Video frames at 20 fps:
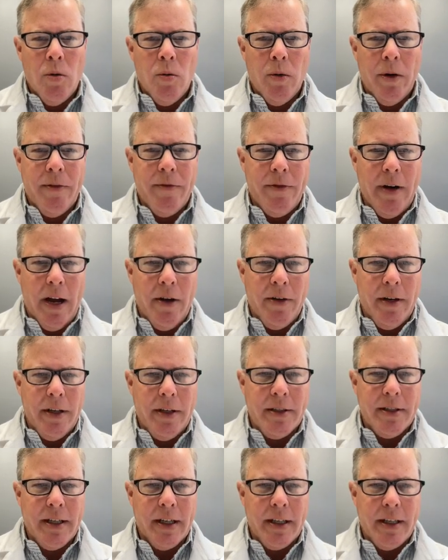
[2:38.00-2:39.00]
We found a
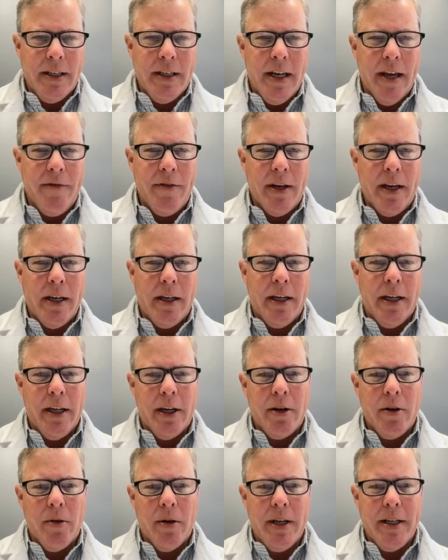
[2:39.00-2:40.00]
significant
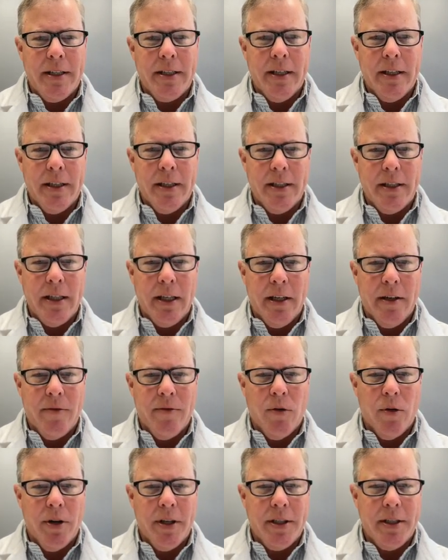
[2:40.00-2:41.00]
increase in the
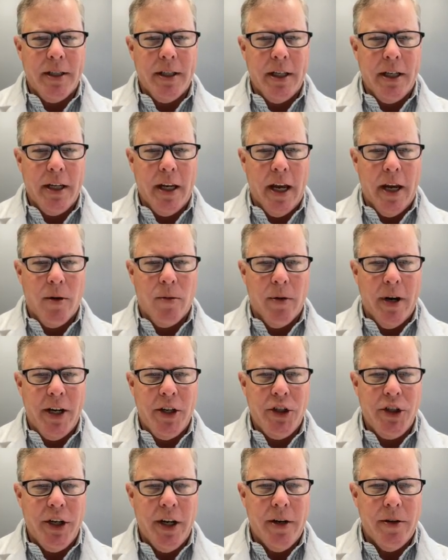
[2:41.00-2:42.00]
CD4 to CD8
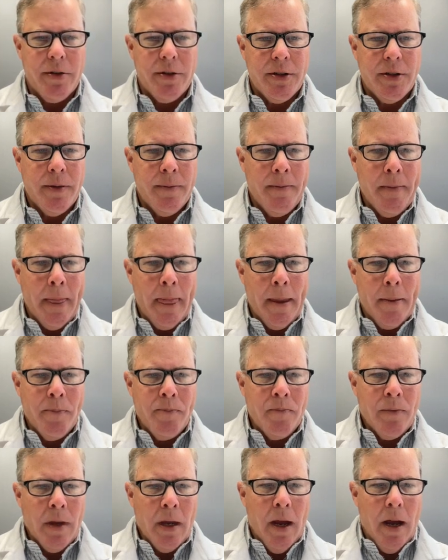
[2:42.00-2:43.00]
ratios.
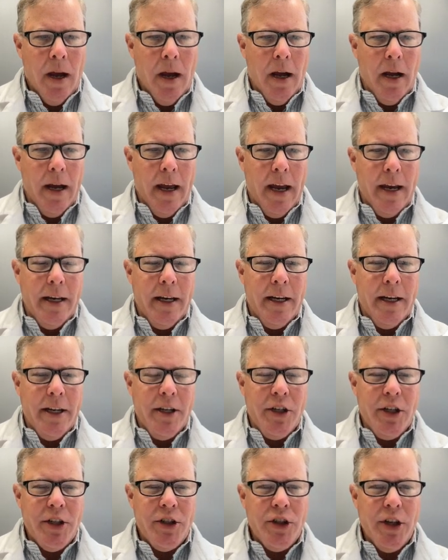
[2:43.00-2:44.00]
And in
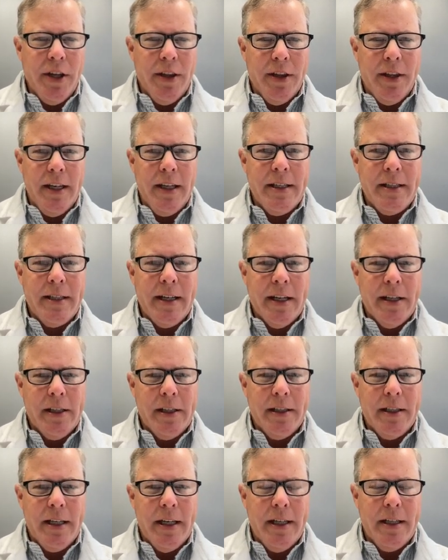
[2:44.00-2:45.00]
addition, these
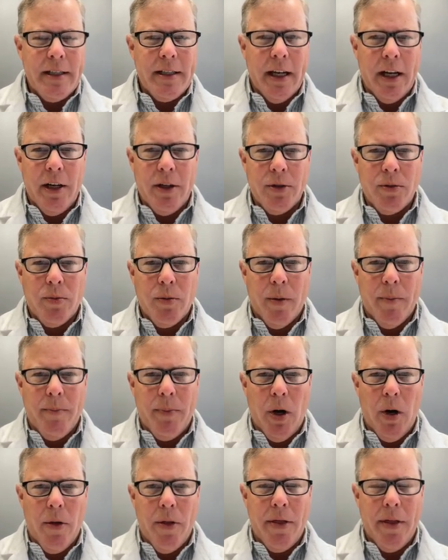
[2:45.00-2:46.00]
T cells were
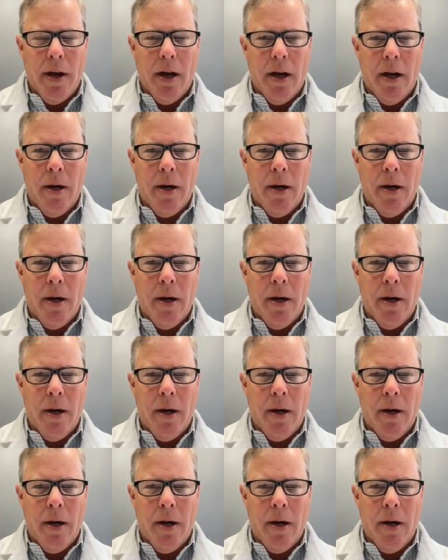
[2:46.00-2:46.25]
both